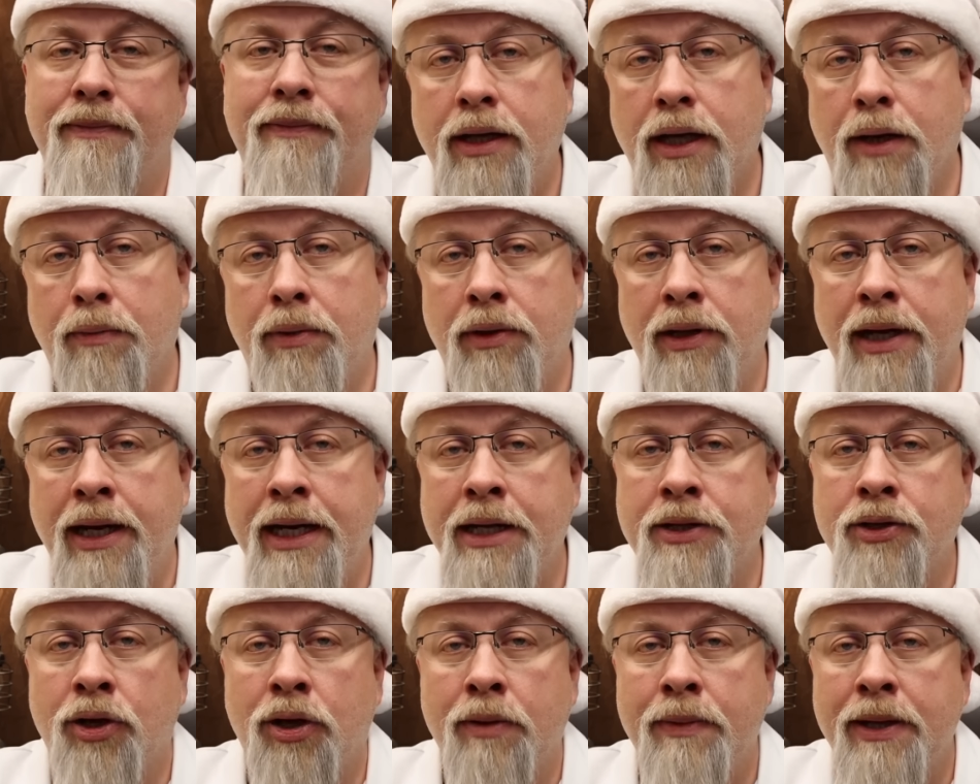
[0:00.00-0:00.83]
Now,
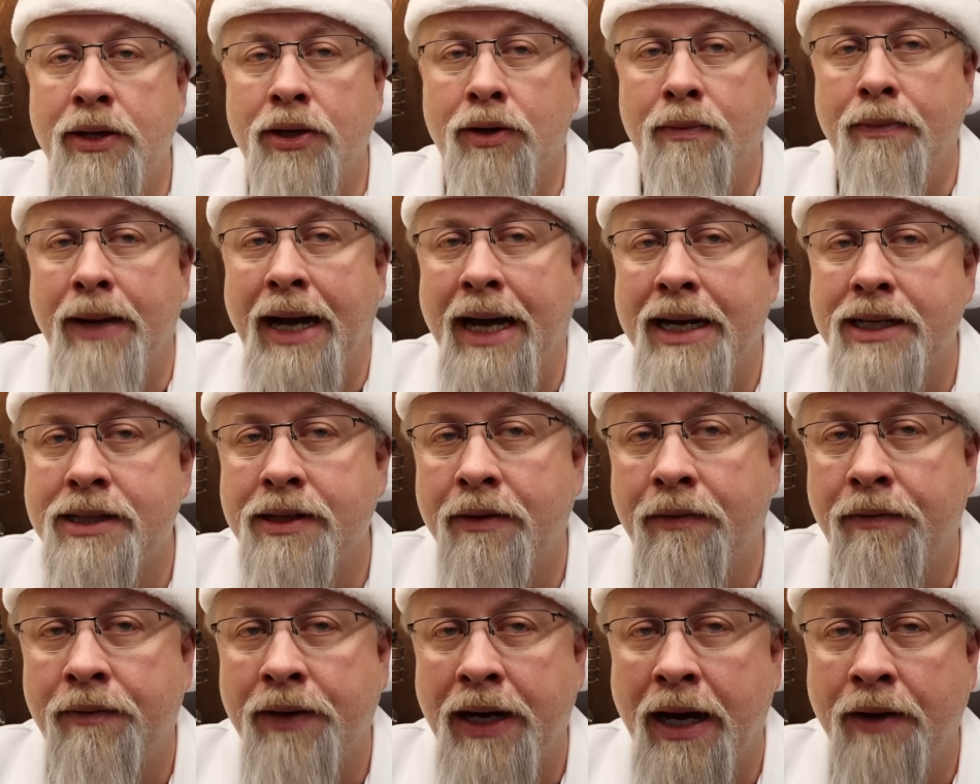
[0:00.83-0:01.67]
Bluetti told me their
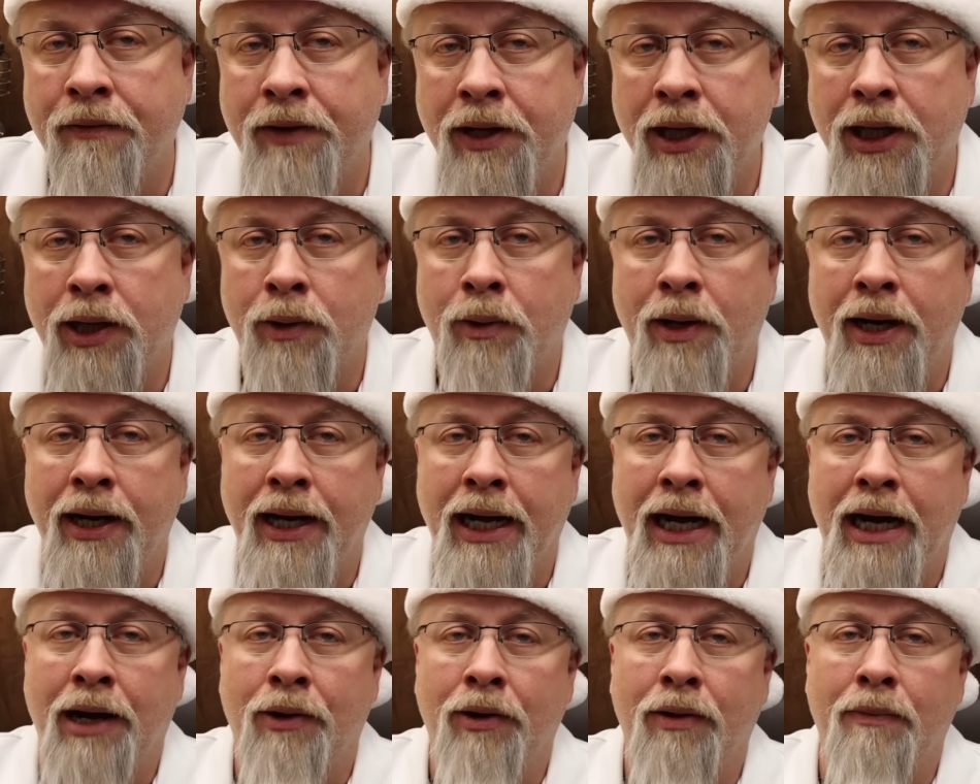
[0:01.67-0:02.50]
massive 5
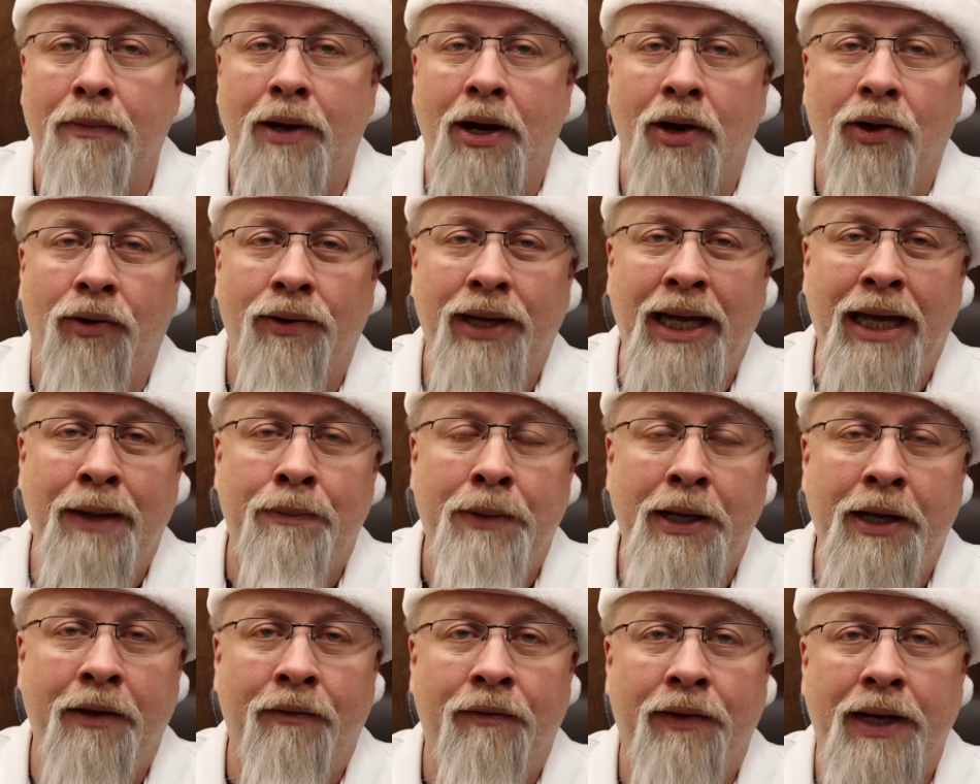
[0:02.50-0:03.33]
kilowatt hour model
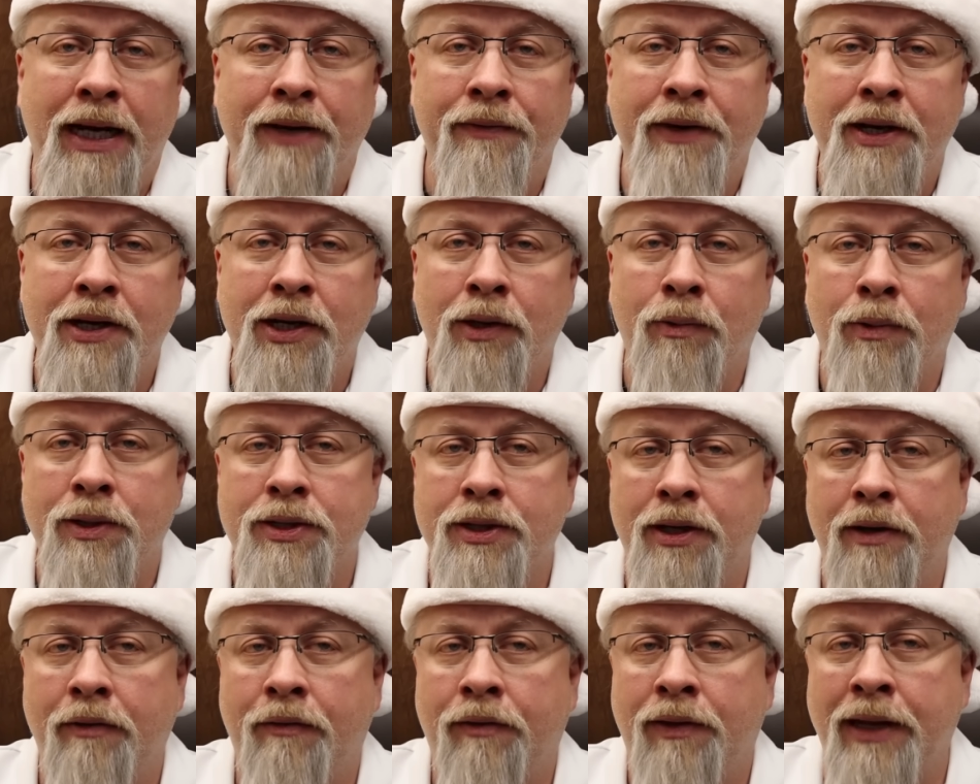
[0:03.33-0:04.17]
EP500
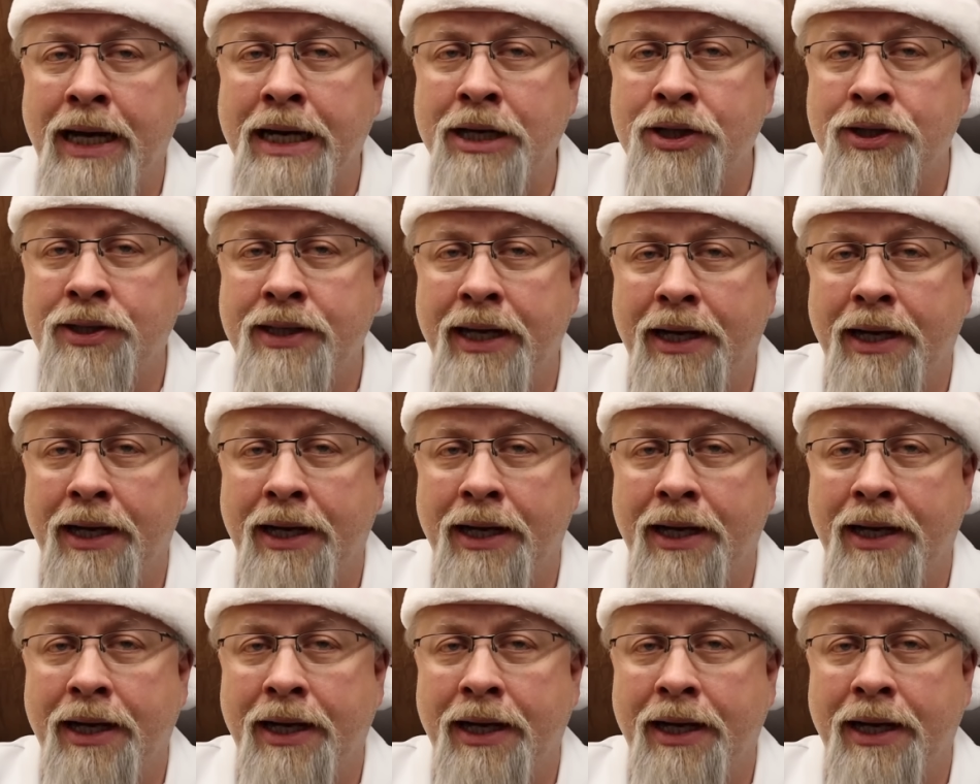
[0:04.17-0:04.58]
was on flash